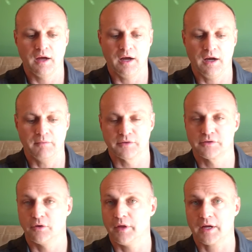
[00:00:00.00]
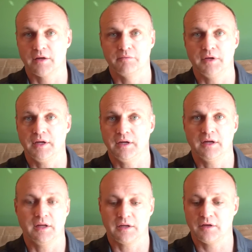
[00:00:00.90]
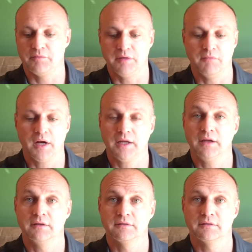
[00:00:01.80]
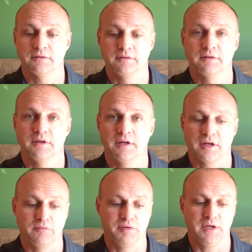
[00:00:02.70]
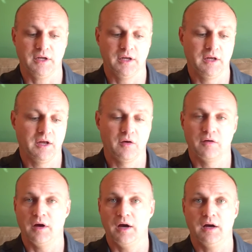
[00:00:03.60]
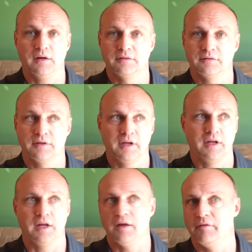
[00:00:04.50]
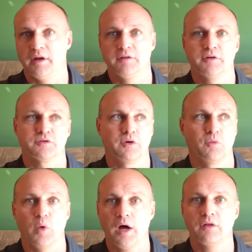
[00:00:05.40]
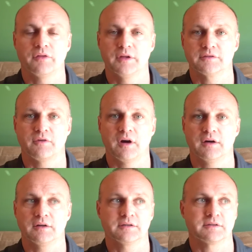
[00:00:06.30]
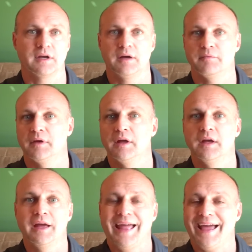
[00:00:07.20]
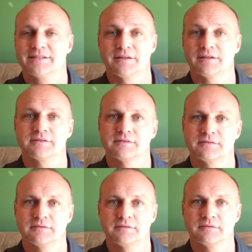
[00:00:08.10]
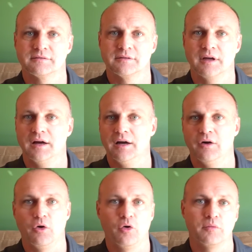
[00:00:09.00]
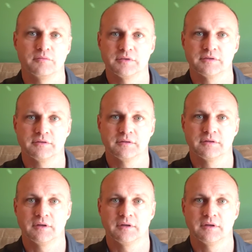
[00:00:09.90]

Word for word: Um, so that could be it could be money, it could be uh, individual wealth as far as um, assets, uh, homes,